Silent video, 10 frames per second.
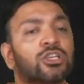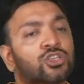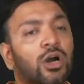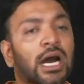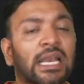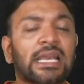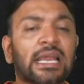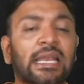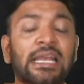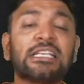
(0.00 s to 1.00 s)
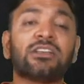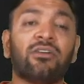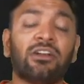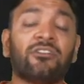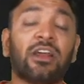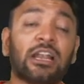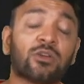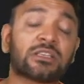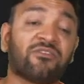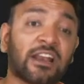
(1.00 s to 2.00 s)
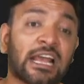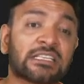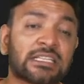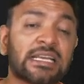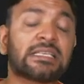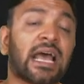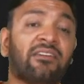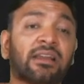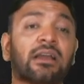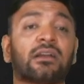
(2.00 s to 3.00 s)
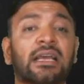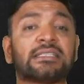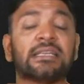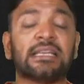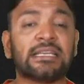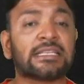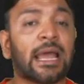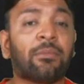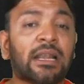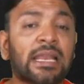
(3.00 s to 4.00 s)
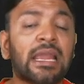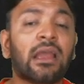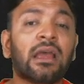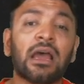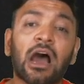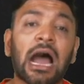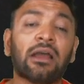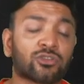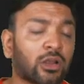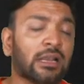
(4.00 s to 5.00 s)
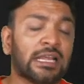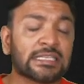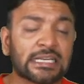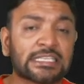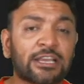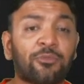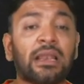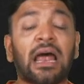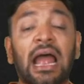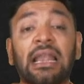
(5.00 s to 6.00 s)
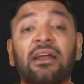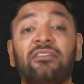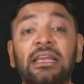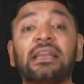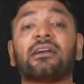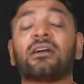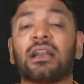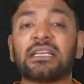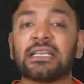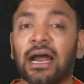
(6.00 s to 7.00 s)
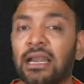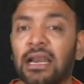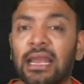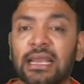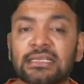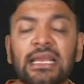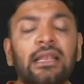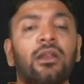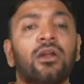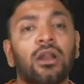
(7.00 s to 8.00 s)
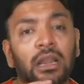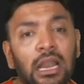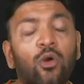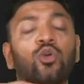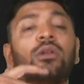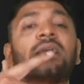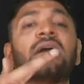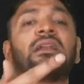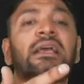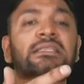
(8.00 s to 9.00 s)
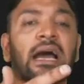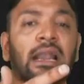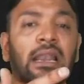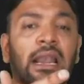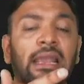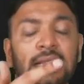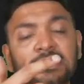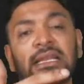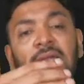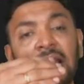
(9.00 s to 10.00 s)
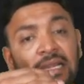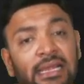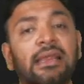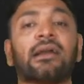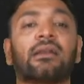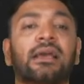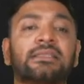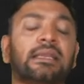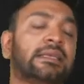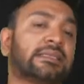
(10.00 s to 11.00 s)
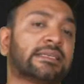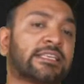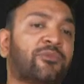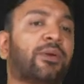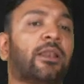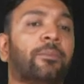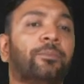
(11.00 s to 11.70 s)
So earlier lease, when it was a finance lease, I recognized the lease liability, lease receivable, and I've derecognized the underlying asset. Now you recognize the underlying asset and derecognize the lease receivable.